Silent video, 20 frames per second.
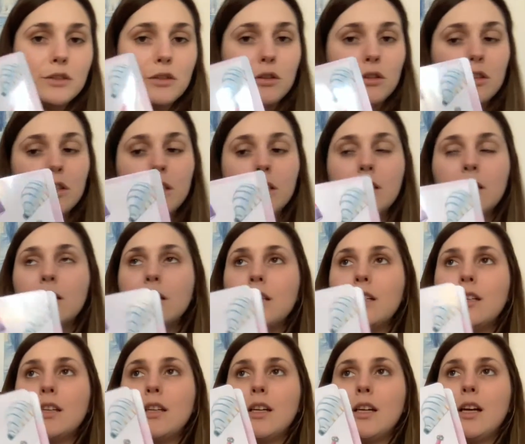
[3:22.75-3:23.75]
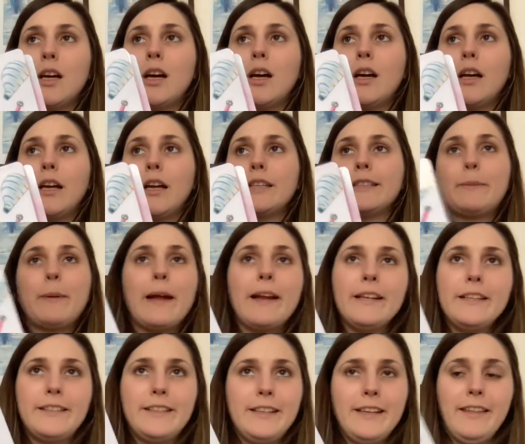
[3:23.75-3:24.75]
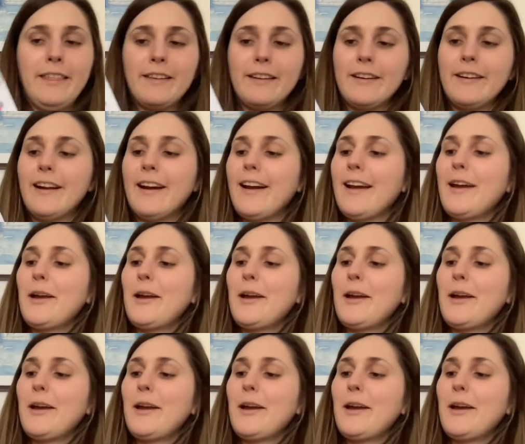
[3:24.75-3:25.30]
or in Spanish either,